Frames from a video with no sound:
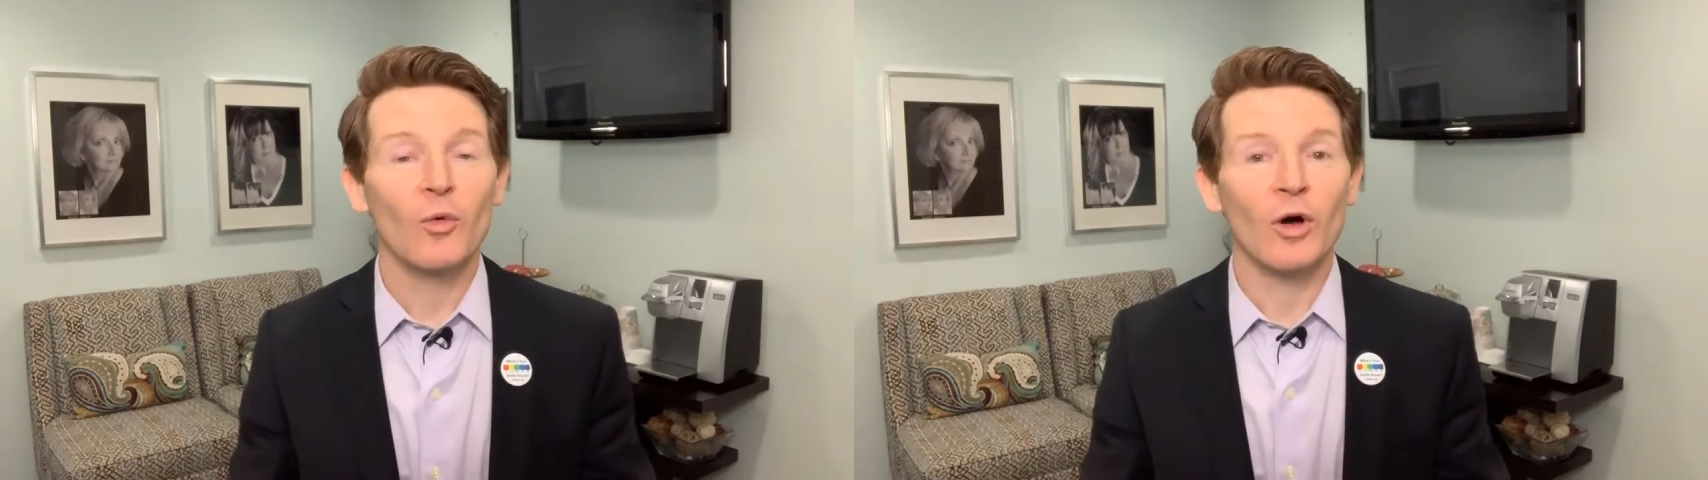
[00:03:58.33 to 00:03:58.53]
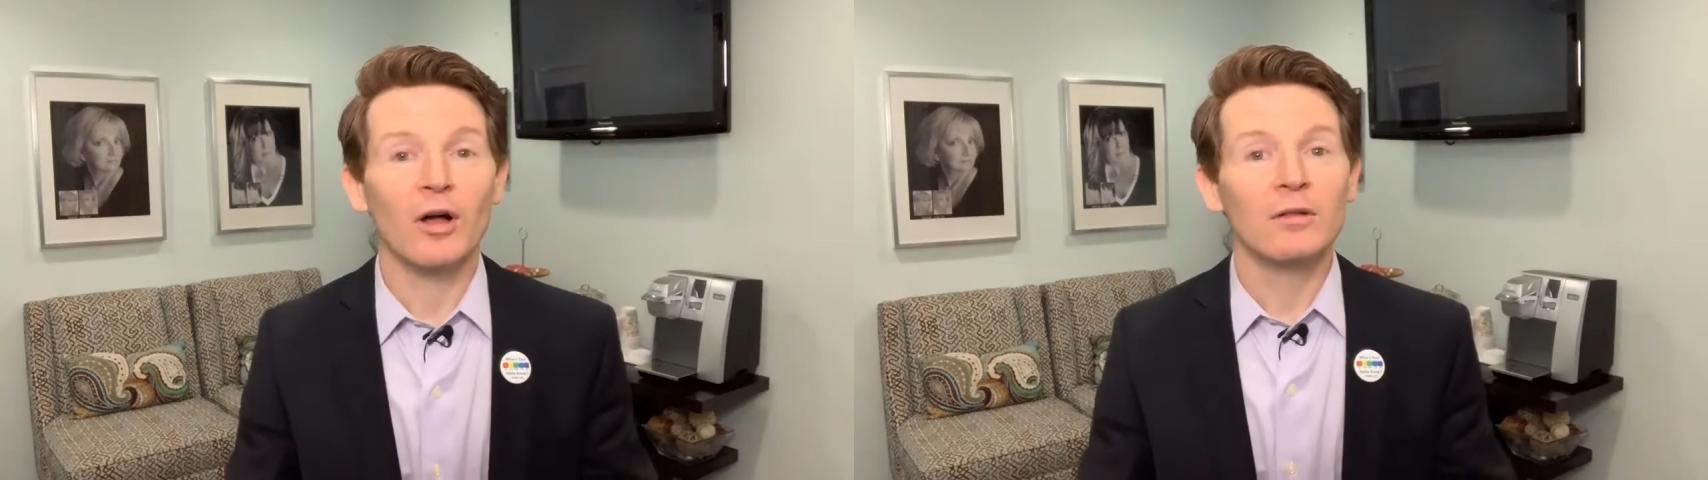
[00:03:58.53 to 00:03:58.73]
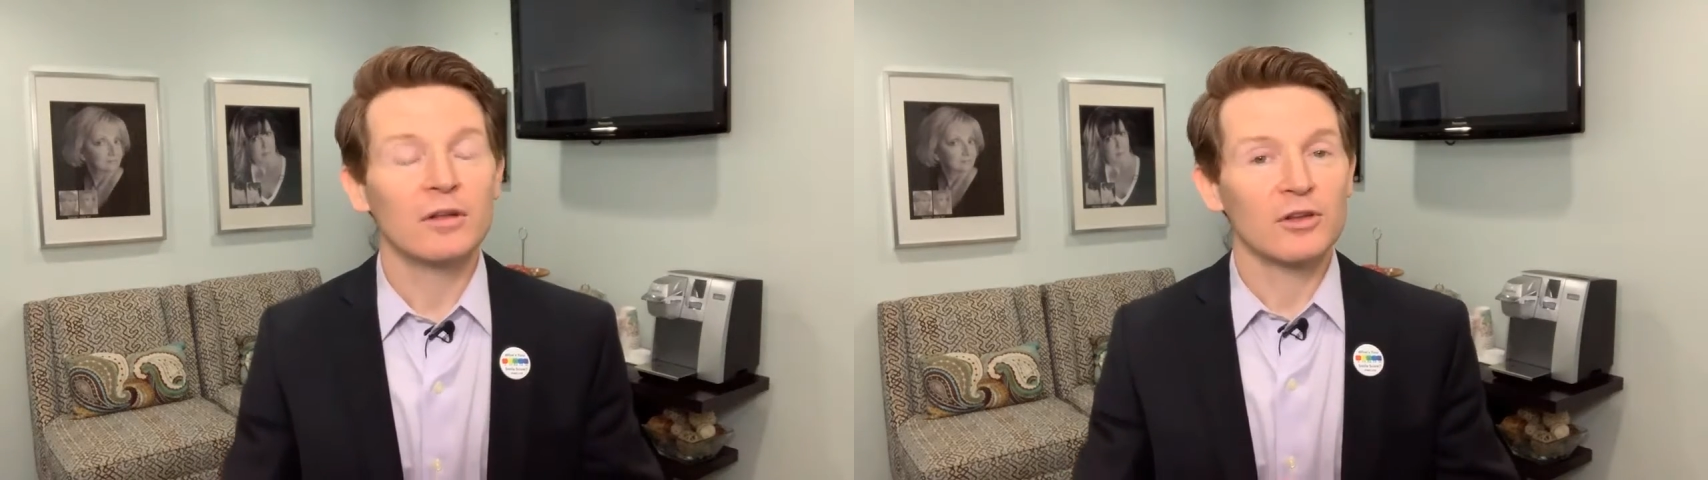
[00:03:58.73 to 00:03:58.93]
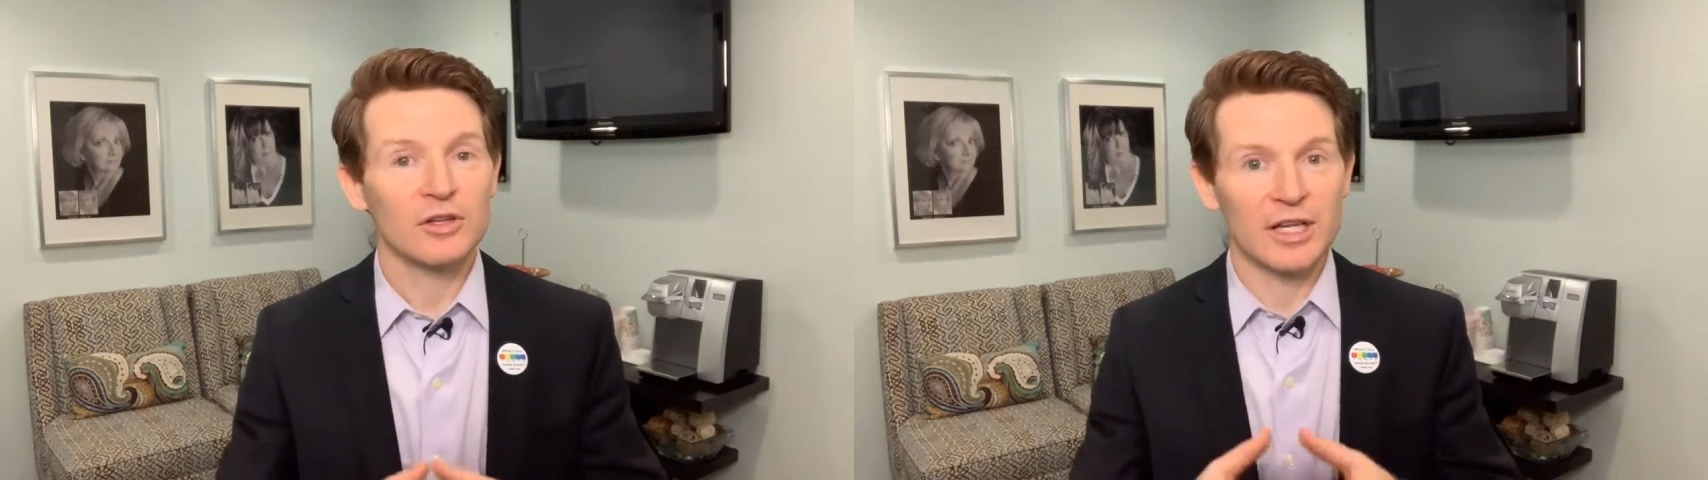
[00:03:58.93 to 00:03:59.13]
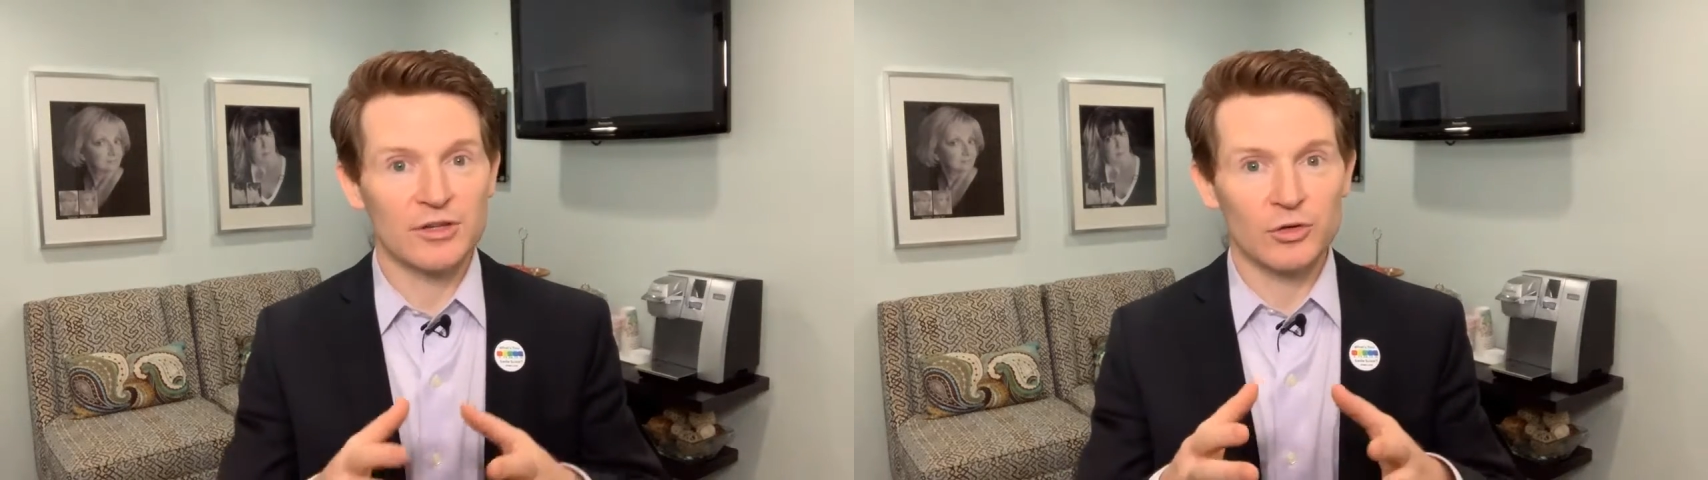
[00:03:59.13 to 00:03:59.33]
Well,
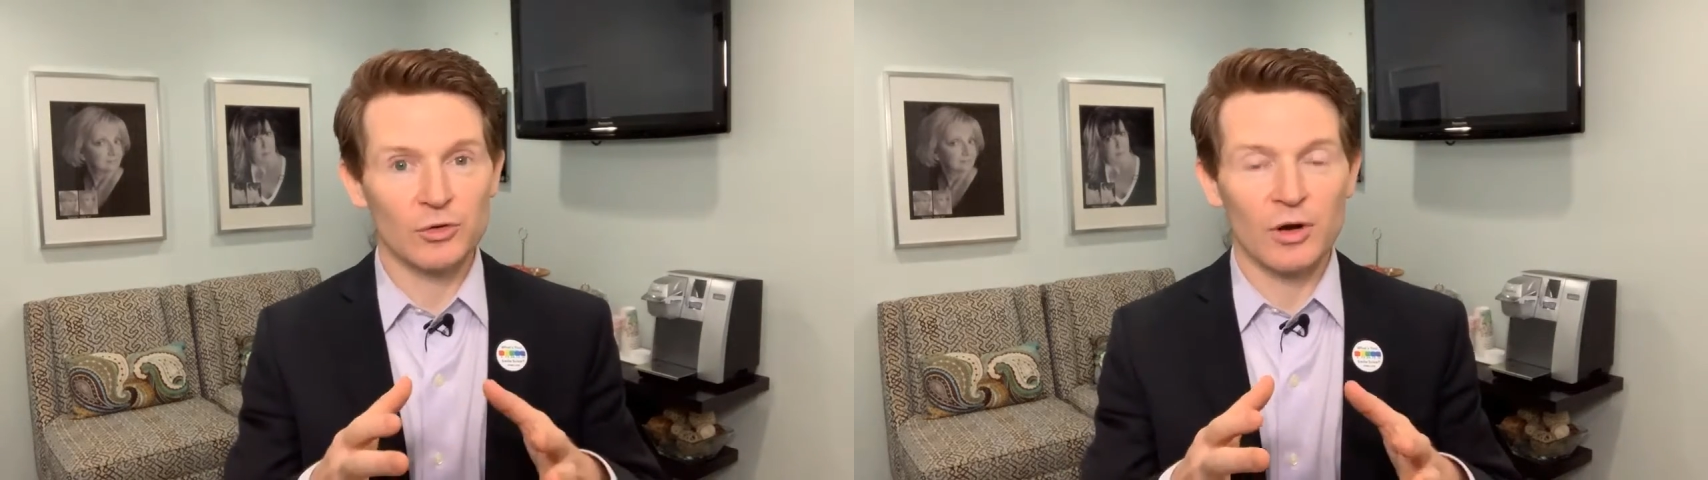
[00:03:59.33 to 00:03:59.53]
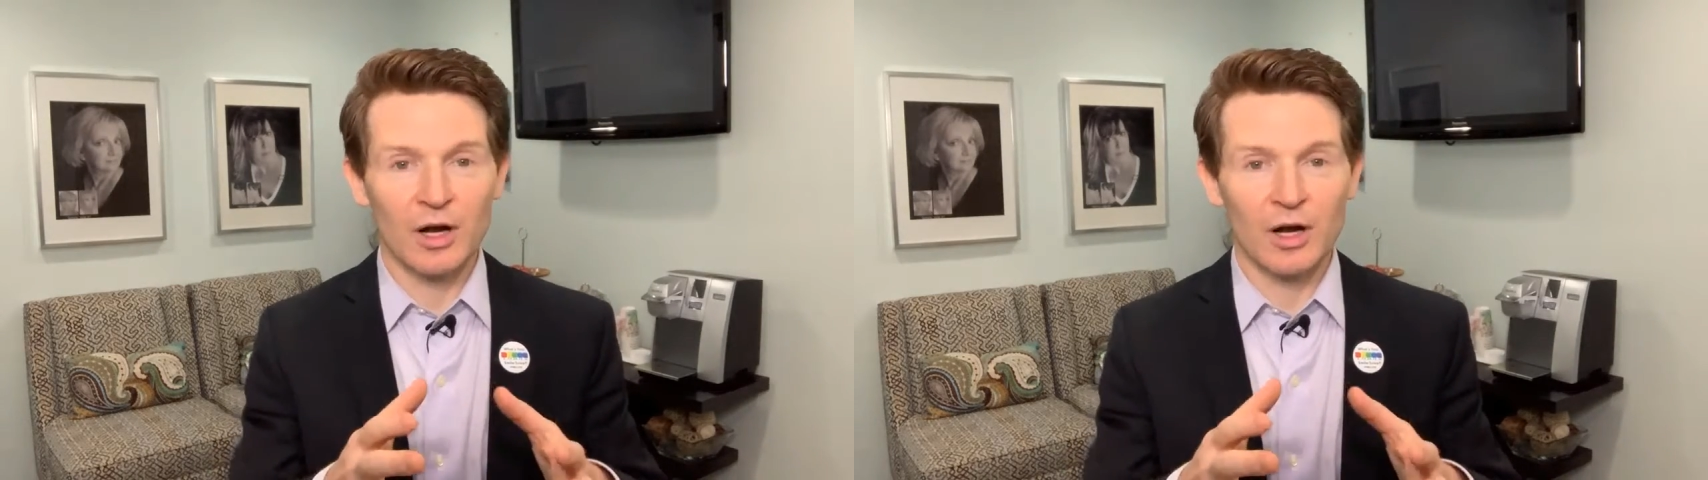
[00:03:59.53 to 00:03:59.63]
you need to